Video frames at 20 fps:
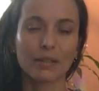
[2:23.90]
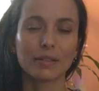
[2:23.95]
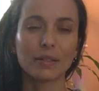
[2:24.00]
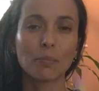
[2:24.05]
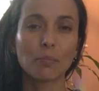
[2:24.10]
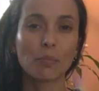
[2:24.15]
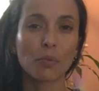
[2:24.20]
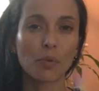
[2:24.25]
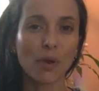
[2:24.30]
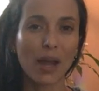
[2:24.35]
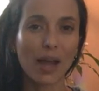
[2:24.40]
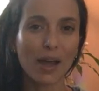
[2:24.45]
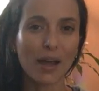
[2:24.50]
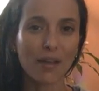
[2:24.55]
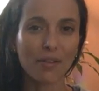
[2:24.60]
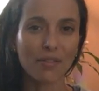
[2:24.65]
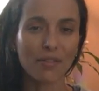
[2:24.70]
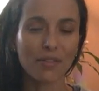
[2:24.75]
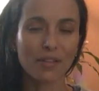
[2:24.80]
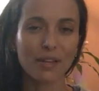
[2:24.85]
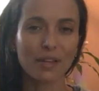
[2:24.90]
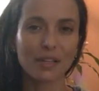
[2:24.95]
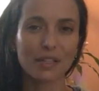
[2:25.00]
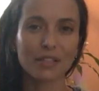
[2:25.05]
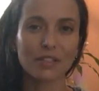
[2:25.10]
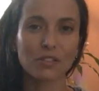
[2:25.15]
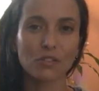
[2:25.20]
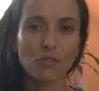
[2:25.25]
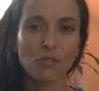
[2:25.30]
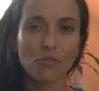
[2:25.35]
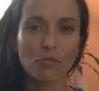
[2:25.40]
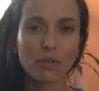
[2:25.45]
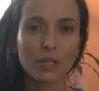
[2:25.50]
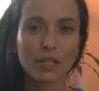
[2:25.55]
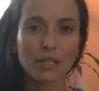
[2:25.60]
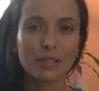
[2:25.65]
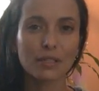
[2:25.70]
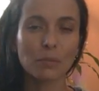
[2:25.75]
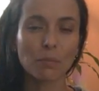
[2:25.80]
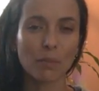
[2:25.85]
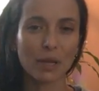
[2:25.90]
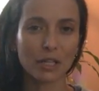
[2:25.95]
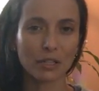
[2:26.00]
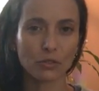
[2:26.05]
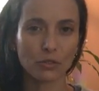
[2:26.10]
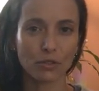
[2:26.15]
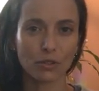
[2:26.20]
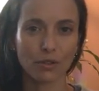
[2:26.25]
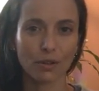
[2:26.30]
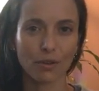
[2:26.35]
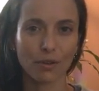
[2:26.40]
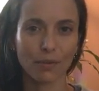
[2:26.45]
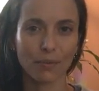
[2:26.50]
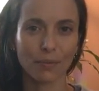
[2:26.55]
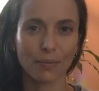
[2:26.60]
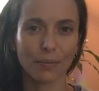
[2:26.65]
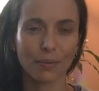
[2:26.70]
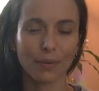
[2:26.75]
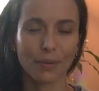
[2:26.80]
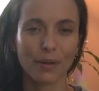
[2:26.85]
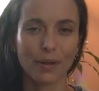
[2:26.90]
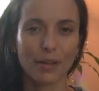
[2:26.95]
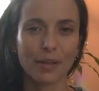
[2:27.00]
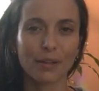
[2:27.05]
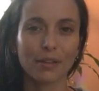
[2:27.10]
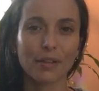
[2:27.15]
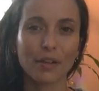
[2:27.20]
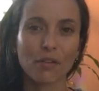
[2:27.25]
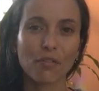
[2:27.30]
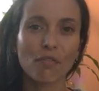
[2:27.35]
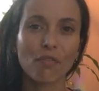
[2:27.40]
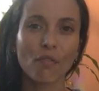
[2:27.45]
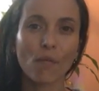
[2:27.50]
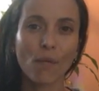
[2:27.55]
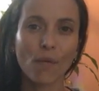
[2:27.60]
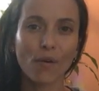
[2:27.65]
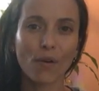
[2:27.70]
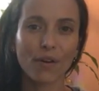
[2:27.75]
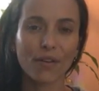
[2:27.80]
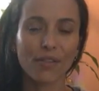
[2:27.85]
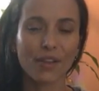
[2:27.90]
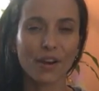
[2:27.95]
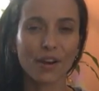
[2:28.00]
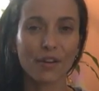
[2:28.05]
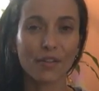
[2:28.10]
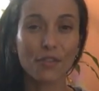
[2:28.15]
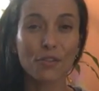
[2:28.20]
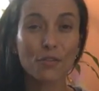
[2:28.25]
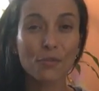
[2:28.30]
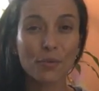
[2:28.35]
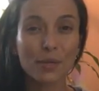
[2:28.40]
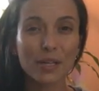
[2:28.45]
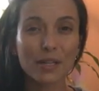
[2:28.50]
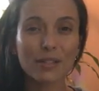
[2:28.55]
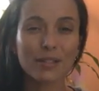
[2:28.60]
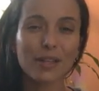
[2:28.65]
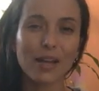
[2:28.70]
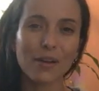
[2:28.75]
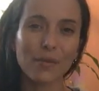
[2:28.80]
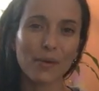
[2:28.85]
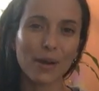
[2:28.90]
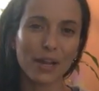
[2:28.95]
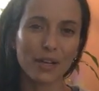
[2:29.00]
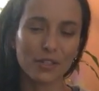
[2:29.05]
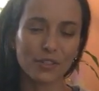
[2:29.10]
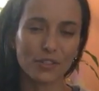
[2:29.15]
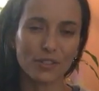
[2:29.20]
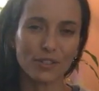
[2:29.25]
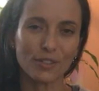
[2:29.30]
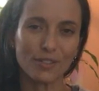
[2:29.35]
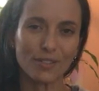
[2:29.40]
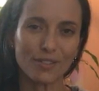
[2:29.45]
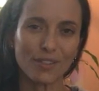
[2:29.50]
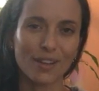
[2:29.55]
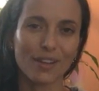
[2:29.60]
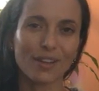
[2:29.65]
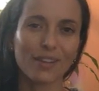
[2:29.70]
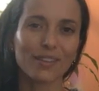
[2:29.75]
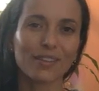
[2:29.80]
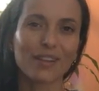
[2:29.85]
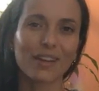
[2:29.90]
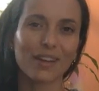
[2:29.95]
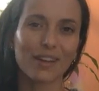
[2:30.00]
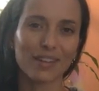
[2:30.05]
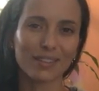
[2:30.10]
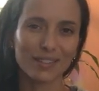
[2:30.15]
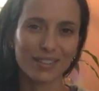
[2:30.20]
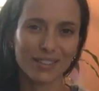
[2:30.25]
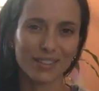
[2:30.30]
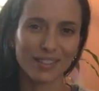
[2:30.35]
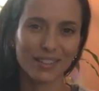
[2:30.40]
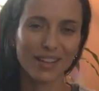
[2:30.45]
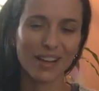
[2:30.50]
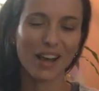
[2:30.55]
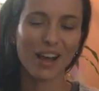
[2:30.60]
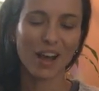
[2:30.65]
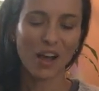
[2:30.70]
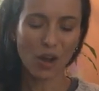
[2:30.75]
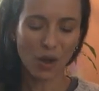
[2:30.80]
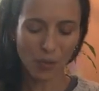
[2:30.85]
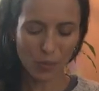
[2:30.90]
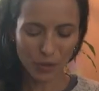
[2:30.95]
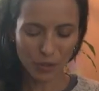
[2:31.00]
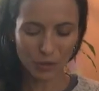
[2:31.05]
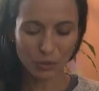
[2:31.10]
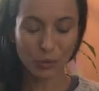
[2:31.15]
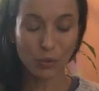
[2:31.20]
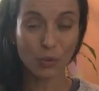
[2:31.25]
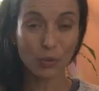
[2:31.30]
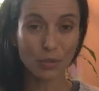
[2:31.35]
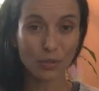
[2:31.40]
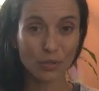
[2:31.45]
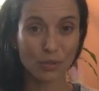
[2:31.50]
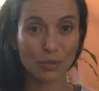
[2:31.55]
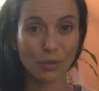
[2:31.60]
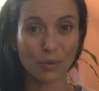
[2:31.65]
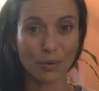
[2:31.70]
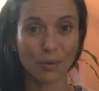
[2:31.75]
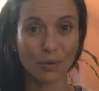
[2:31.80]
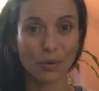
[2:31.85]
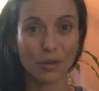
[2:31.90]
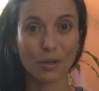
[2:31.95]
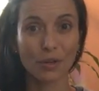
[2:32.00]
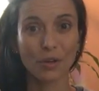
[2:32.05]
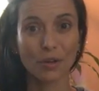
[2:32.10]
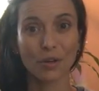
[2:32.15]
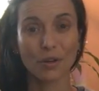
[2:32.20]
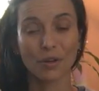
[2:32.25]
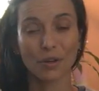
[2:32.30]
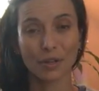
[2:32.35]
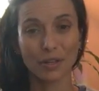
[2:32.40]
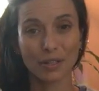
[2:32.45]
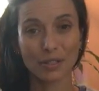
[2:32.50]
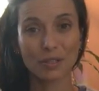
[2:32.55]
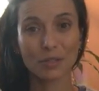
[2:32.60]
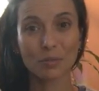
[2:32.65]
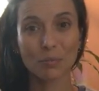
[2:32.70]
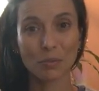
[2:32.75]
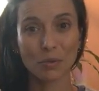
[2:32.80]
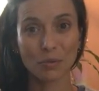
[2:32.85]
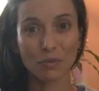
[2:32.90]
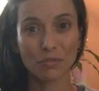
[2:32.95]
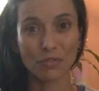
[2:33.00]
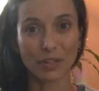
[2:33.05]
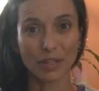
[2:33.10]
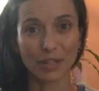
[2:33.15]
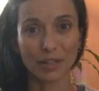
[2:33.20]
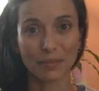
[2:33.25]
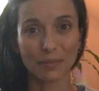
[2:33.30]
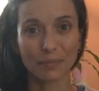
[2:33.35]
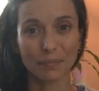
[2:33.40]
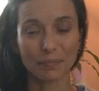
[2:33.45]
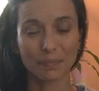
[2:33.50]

The breath is 3-dimensional. Therefore, there are 3 directions that our torso is moving.